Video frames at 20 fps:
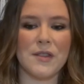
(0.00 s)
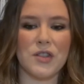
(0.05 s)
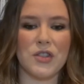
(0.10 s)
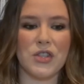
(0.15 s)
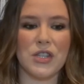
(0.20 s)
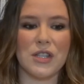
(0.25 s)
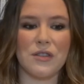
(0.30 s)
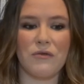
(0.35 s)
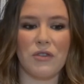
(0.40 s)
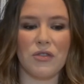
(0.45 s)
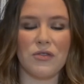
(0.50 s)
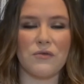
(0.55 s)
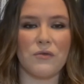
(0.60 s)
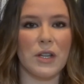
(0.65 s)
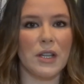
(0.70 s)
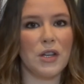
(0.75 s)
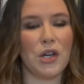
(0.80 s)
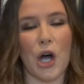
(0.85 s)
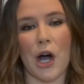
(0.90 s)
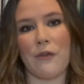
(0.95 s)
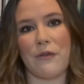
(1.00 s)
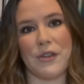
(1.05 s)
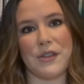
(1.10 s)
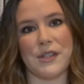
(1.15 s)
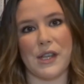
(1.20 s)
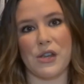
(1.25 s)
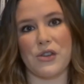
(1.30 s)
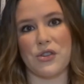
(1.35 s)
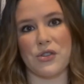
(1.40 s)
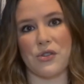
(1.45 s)
It just feels really
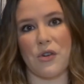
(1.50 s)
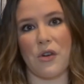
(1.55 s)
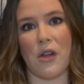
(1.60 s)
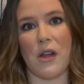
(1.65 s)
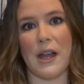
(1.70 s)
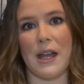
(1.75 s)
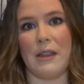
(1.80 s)
conversational,